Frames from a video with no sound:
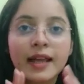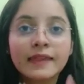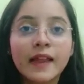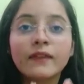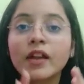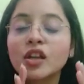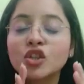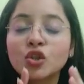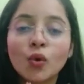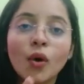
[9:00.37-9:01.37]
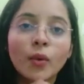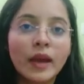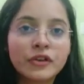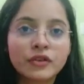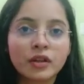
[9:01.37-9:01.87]
then there is no
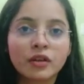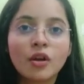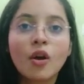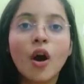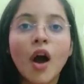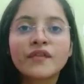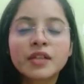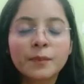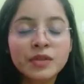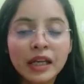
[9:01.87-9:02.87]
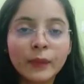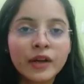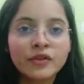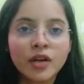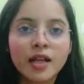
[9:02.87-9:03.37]
question of
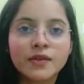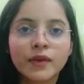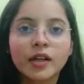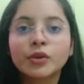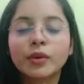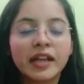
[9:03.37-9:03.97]
subsequent transfer to